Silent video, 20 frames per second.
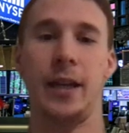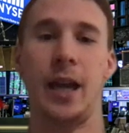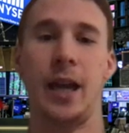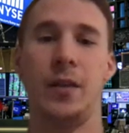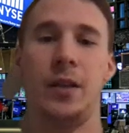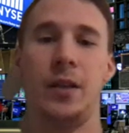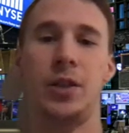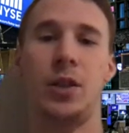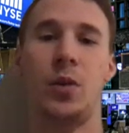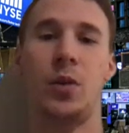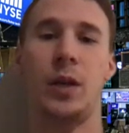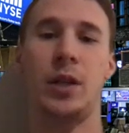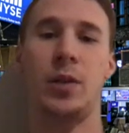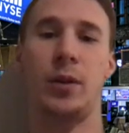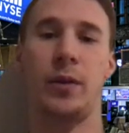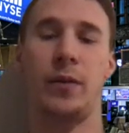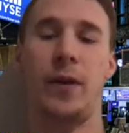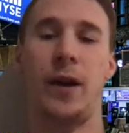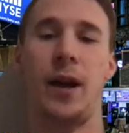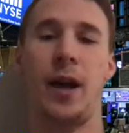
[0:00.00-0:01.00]
in the year
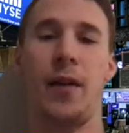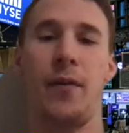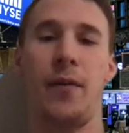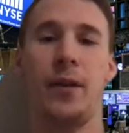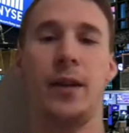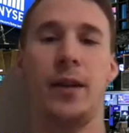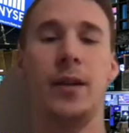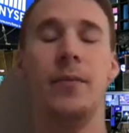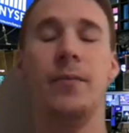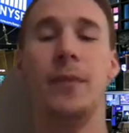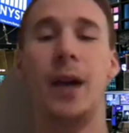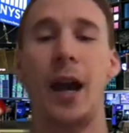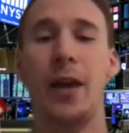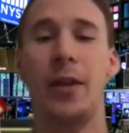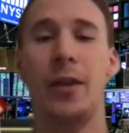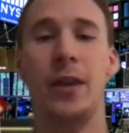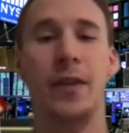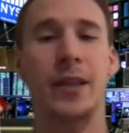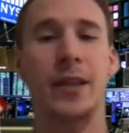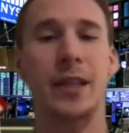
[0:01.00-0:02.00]
2025. I
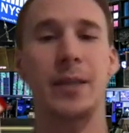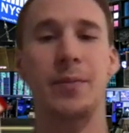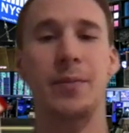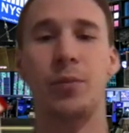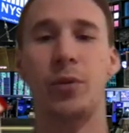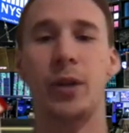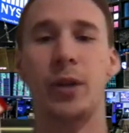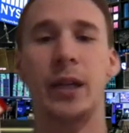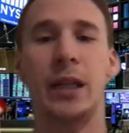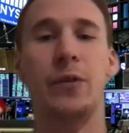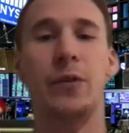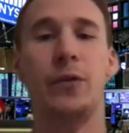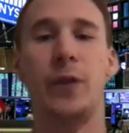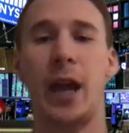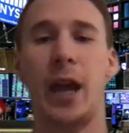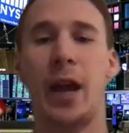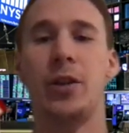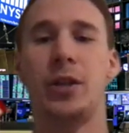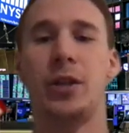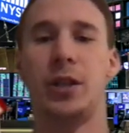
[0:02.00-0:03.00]
think this is pretty
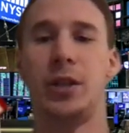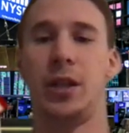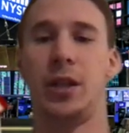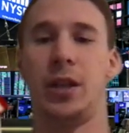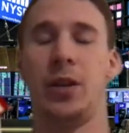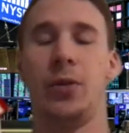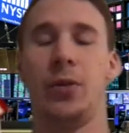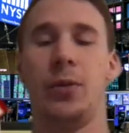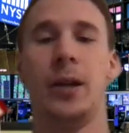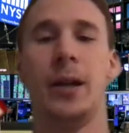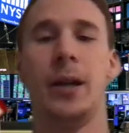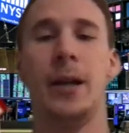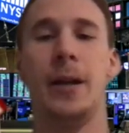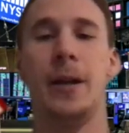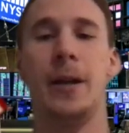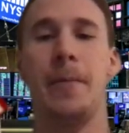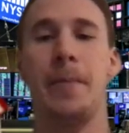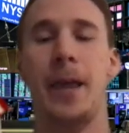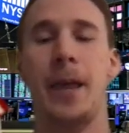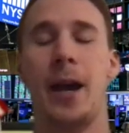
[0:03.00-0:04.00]
fair to do.
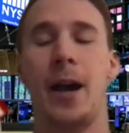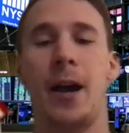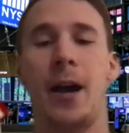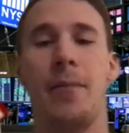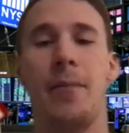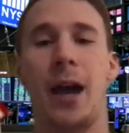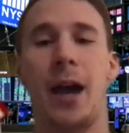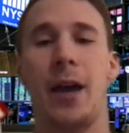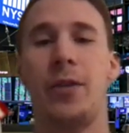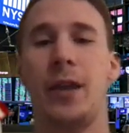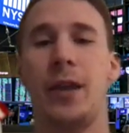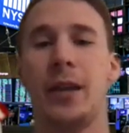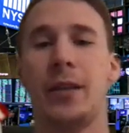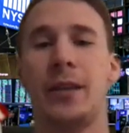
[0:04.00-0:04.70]
I think